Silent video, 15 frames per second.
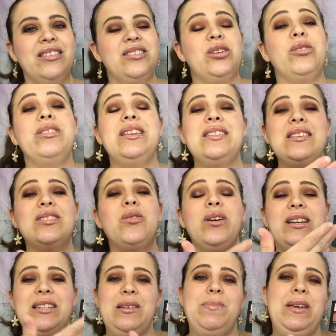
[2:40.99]
So this is
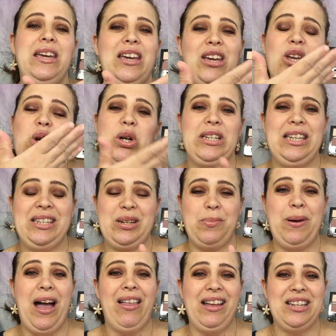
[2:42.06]
going to be your sister
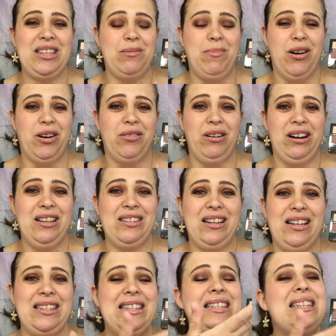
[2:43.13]
palette to the modern renaissance.